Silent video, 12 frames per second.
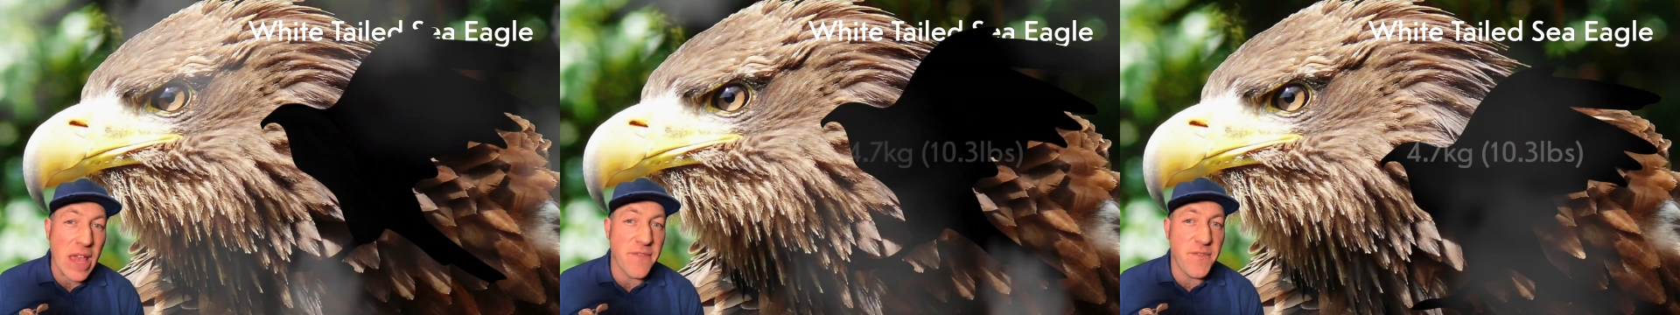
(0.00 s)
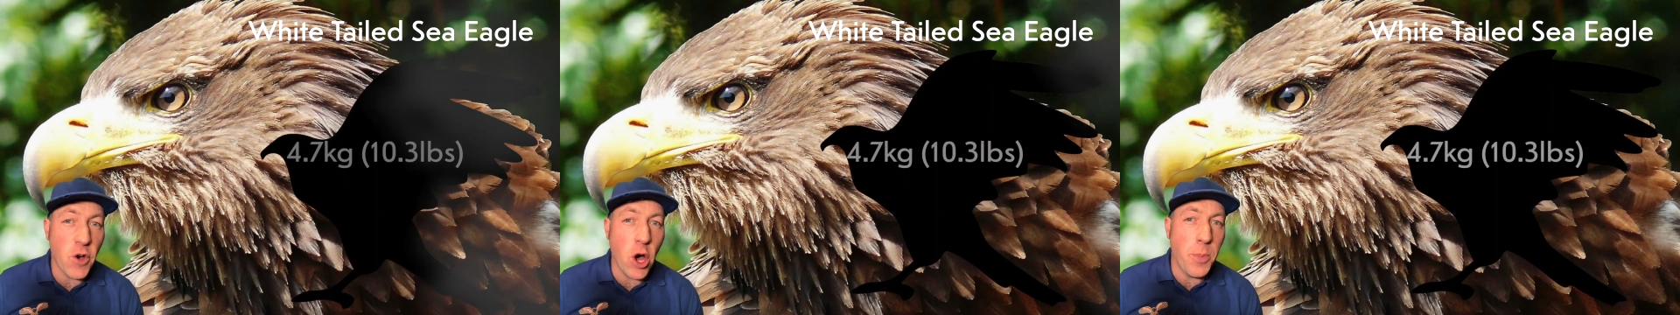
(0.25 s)

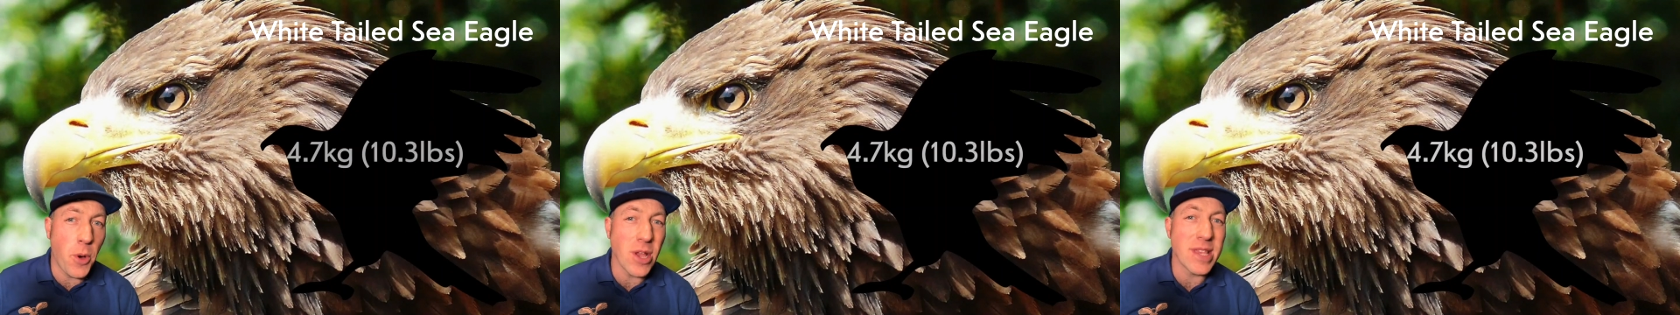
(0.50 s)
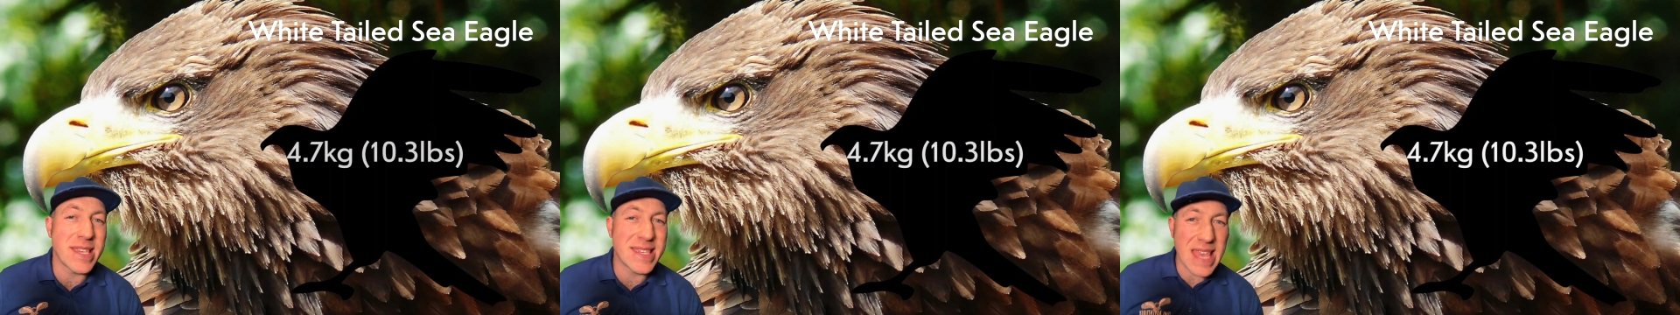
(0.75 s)

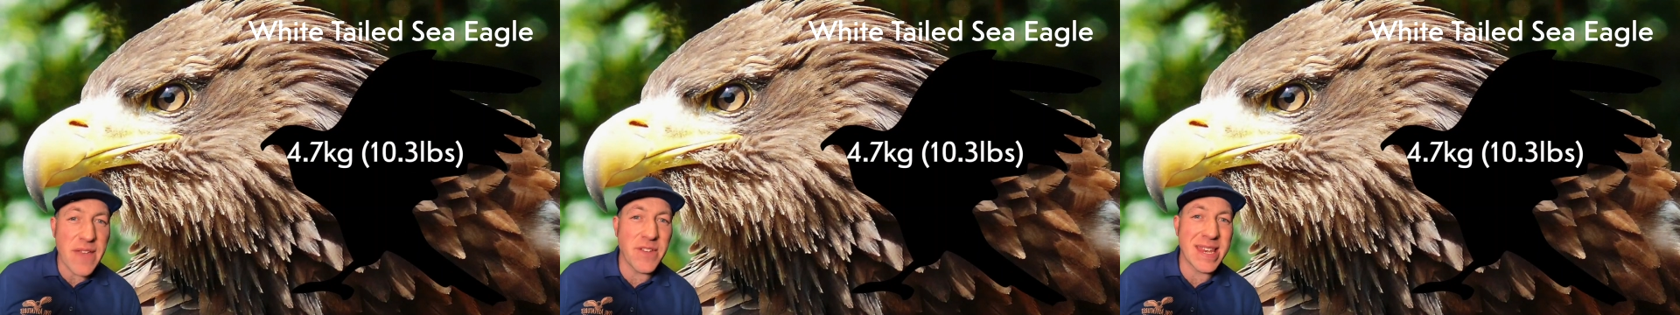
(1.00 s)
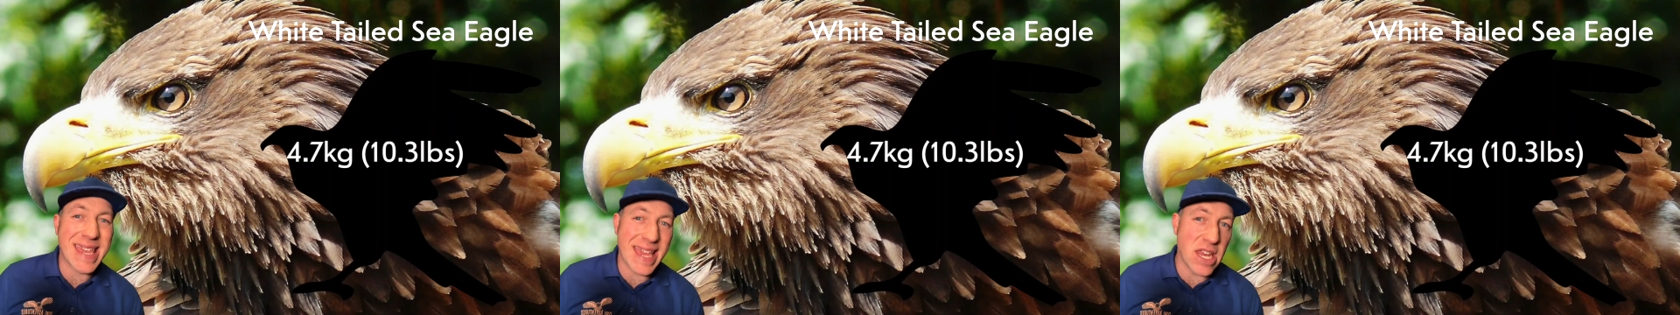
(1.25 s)

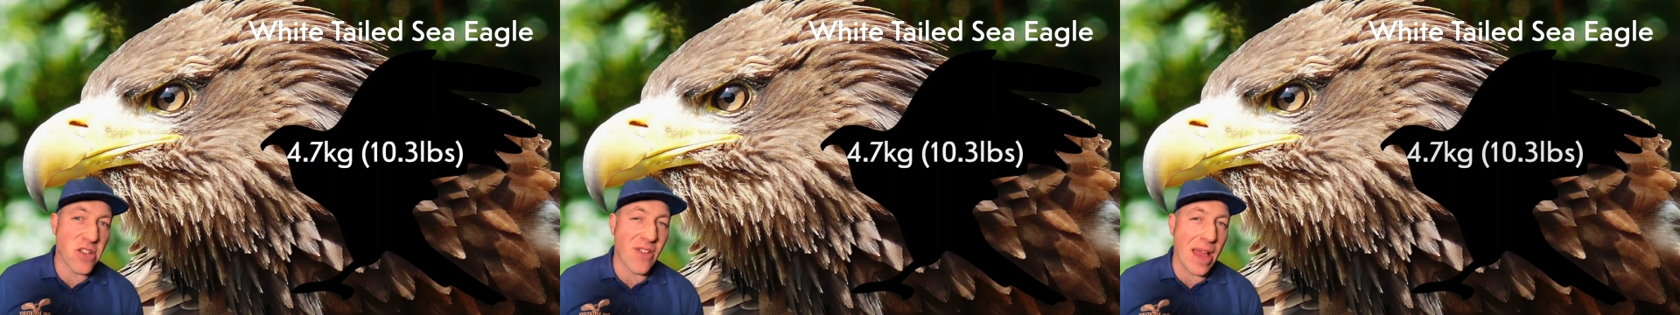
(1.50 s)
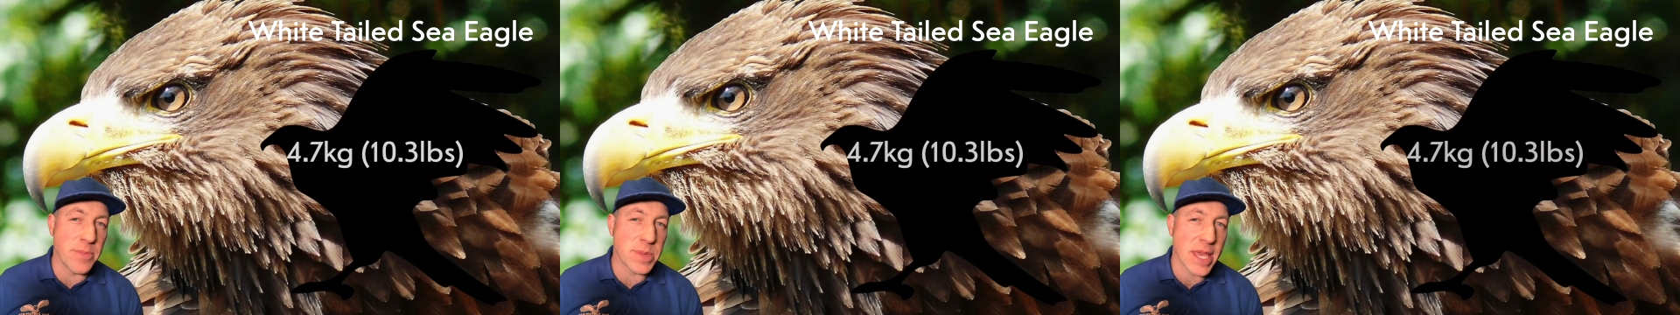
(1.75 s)
4.7
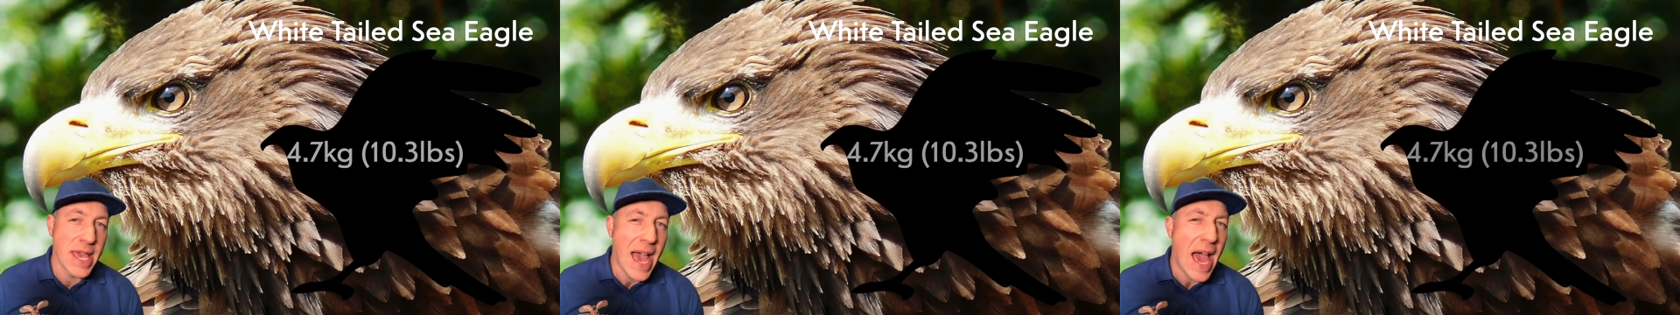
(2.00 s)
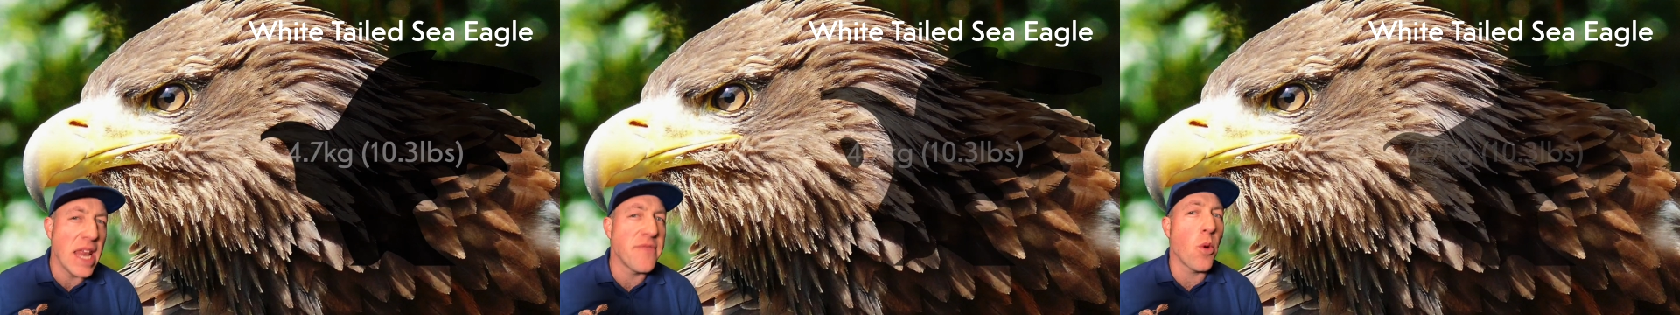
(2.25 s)
kilograms
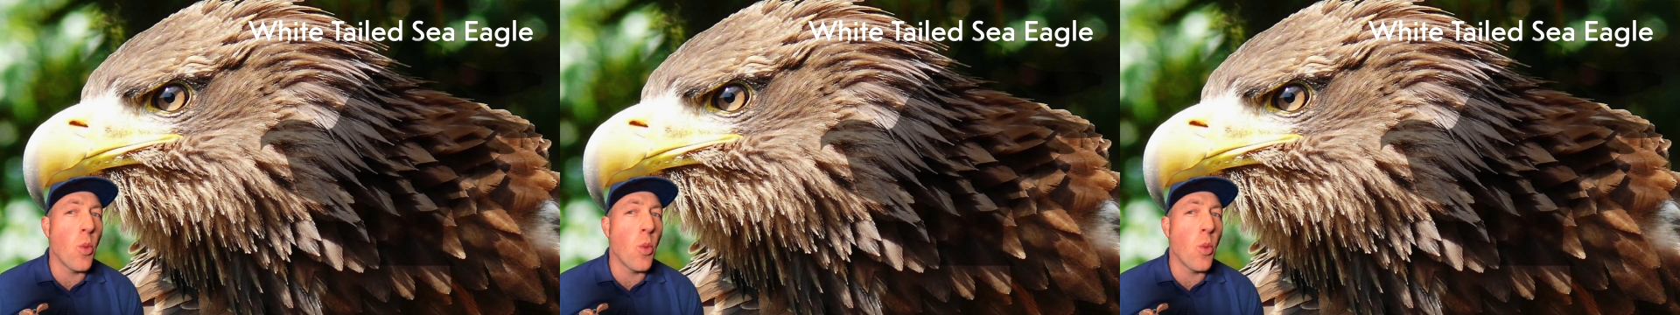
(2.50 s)
and have a